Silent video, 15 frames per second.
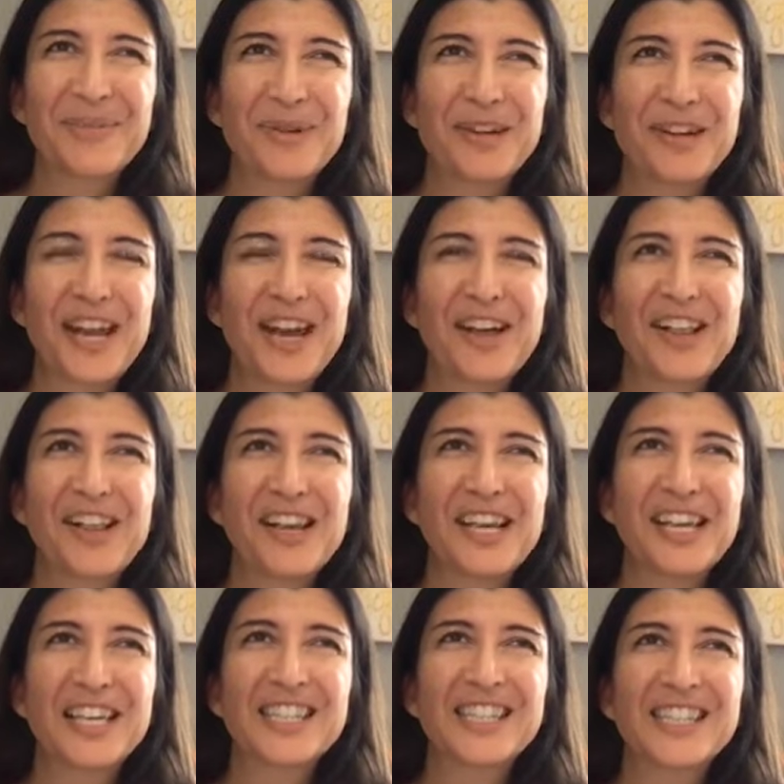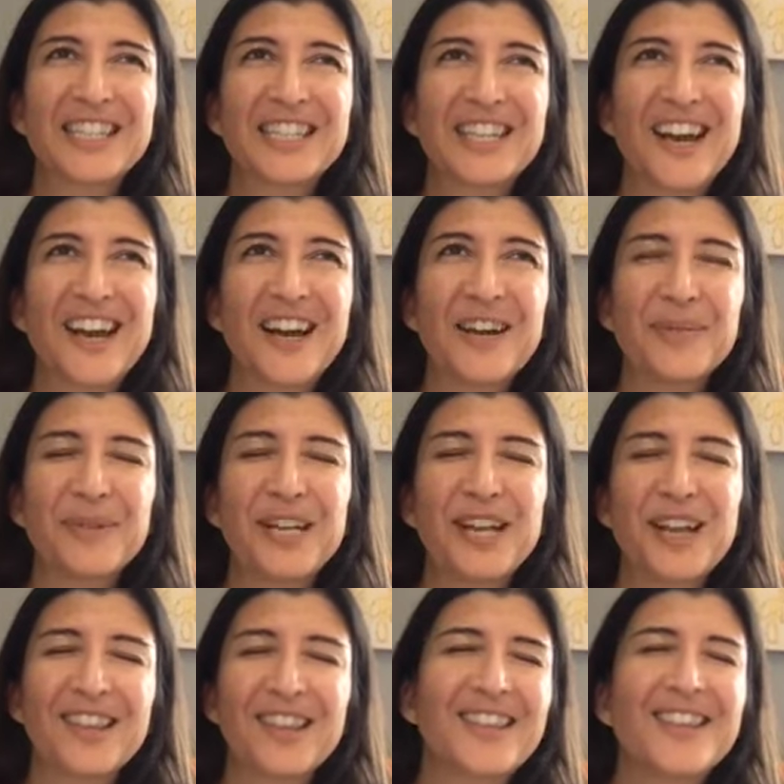Purnell, is, and
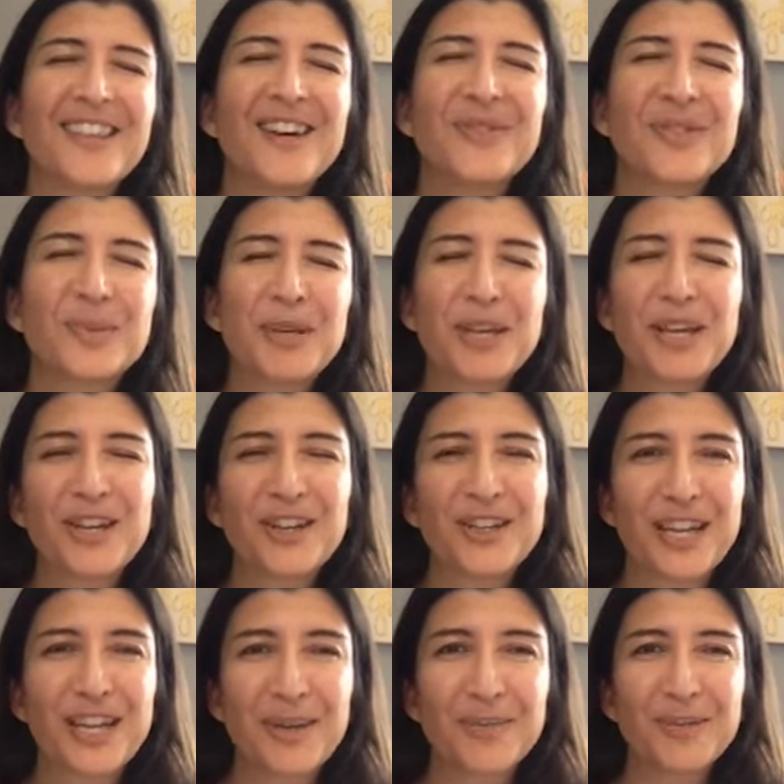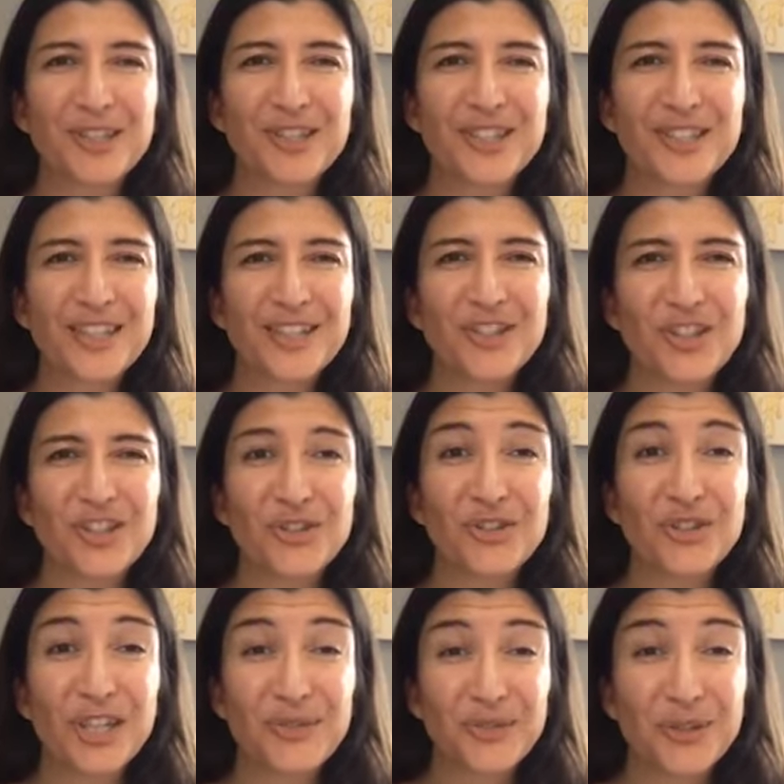I love speaking her name because she's such a
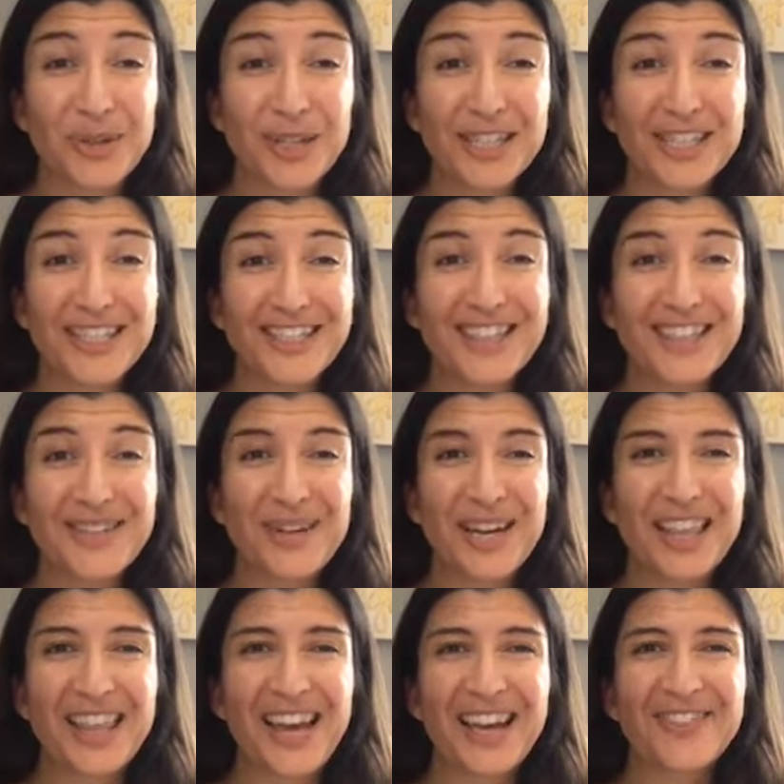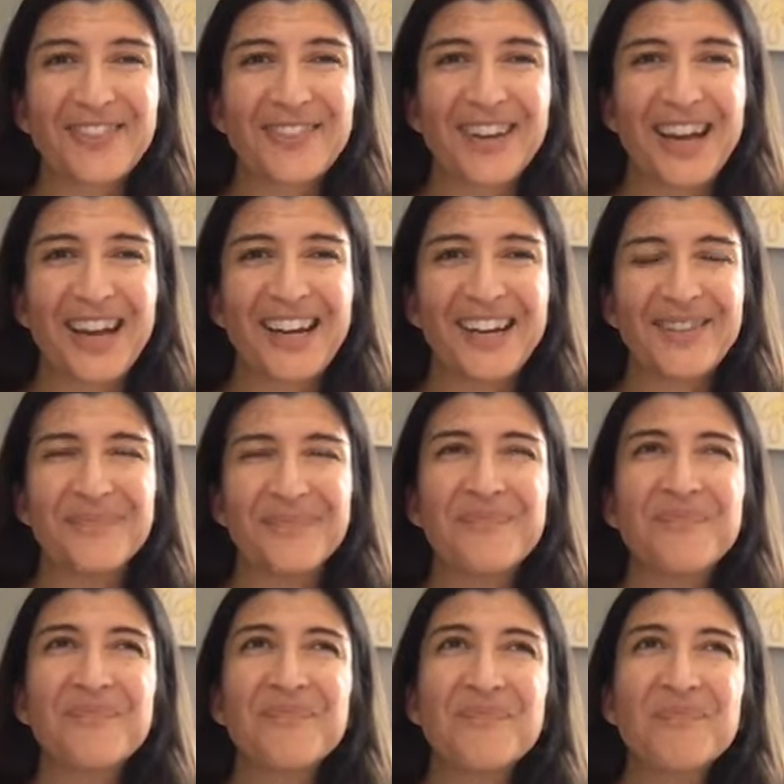huge influence in my life. And
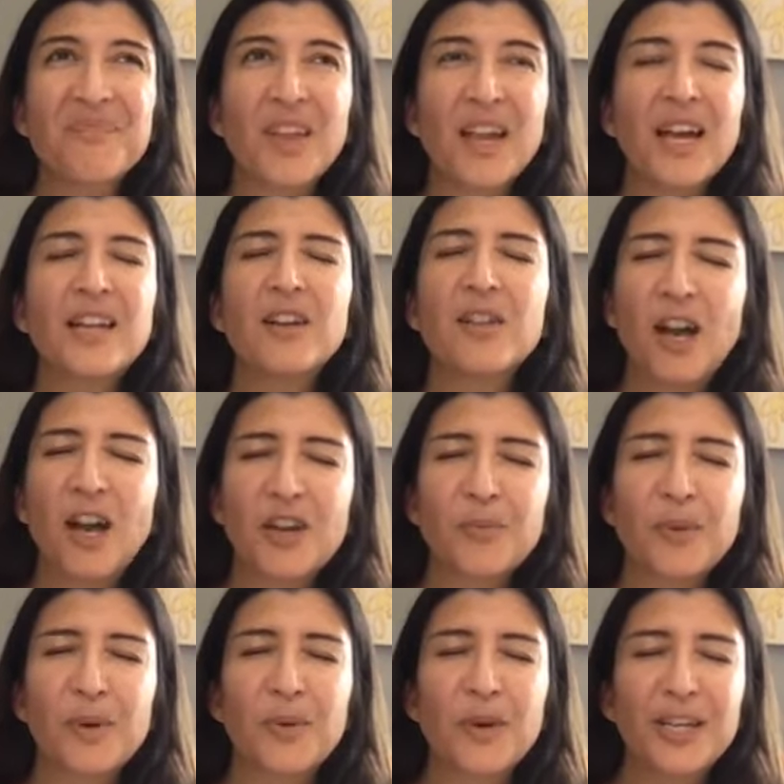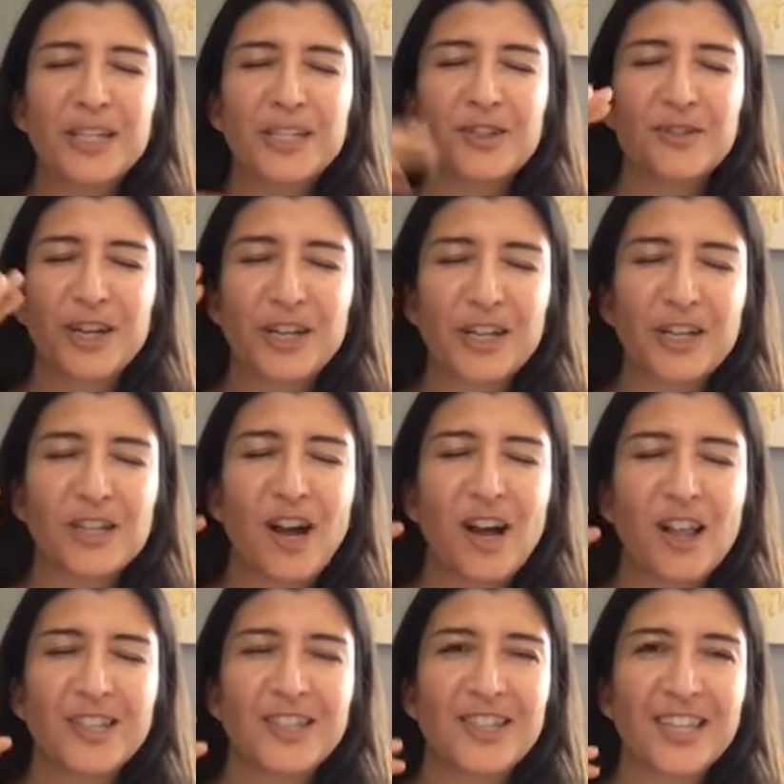a lot of my work is around
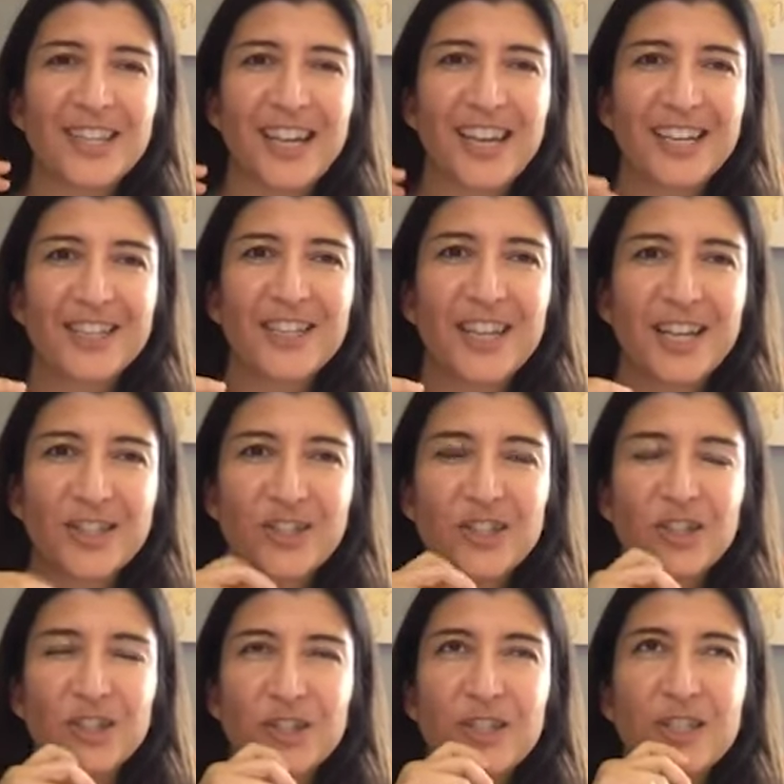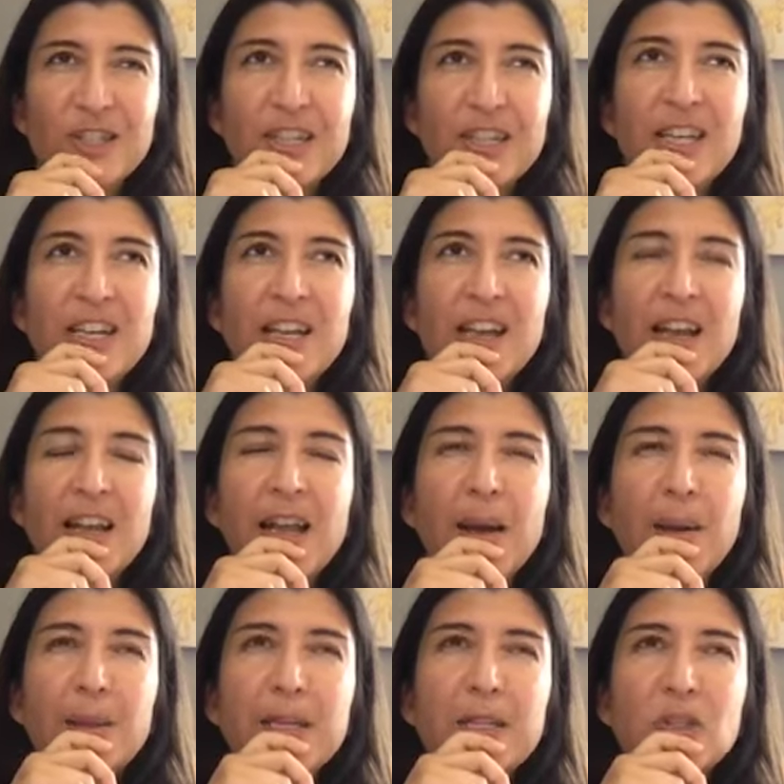acknowledging the ancestors and
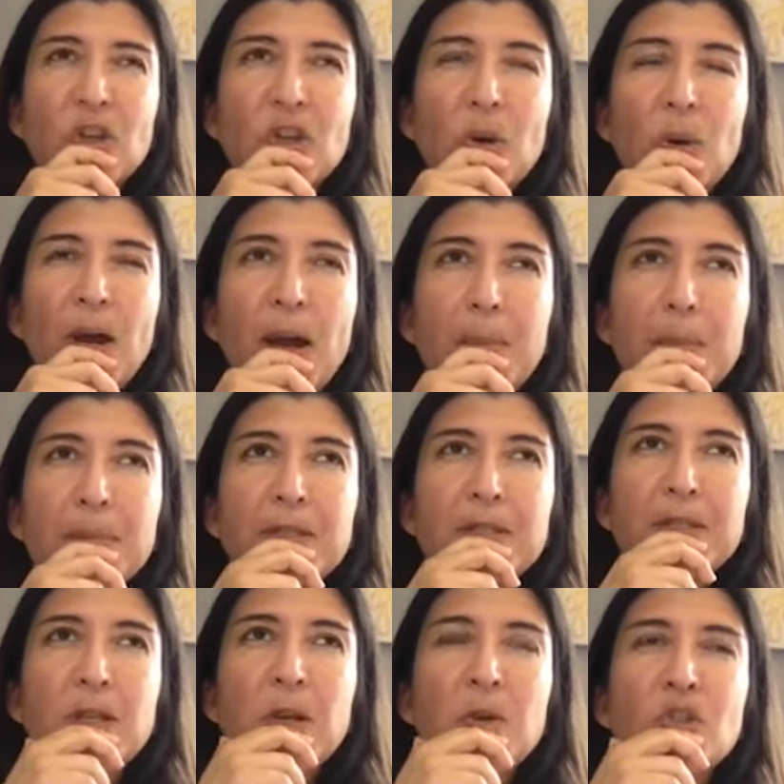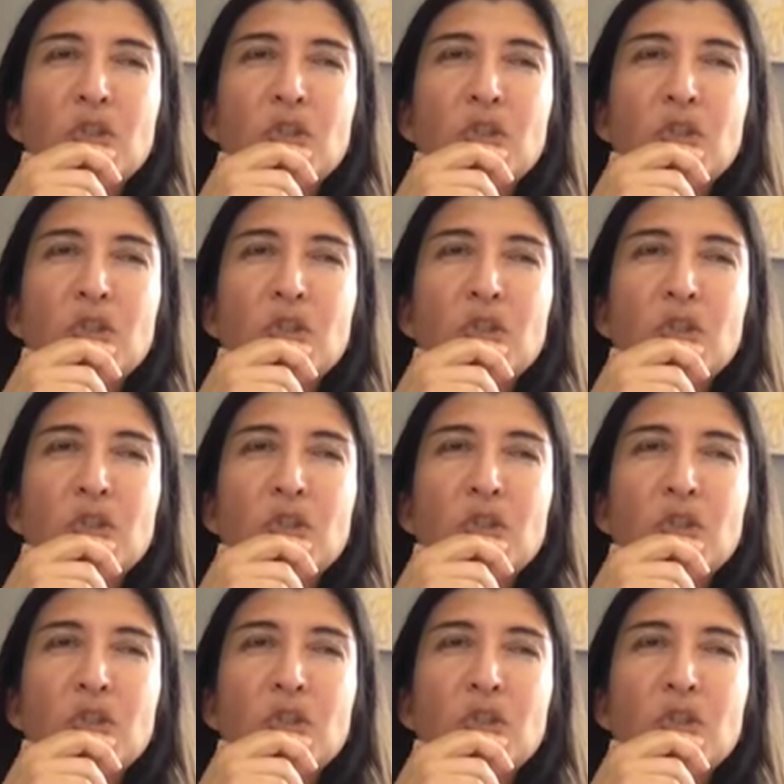how they show up. So